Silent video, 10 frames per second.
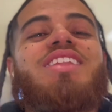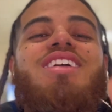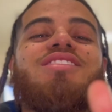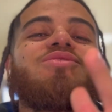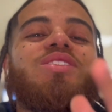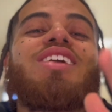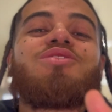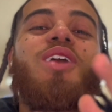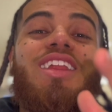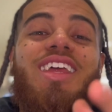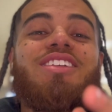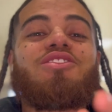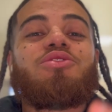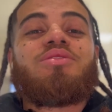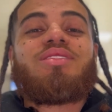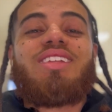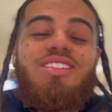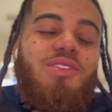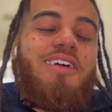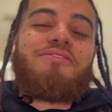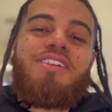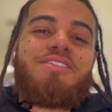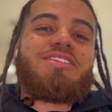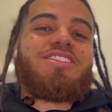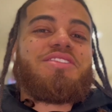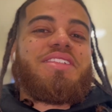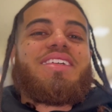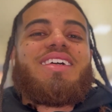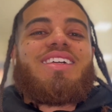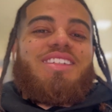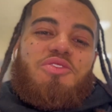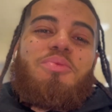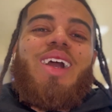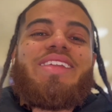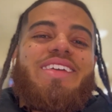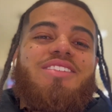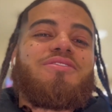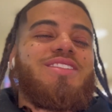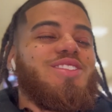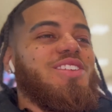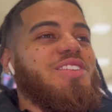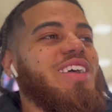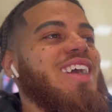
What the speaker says: That's why I like you. That's why I fuck with you. You my nigga for sure.